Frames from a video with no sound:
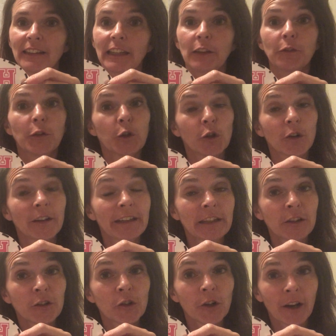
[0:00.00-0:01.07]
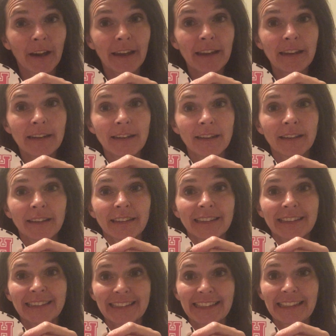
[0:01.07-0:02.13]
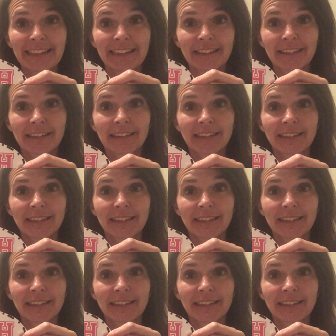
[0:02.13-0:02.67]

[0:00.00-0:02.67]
If you're in grade 6,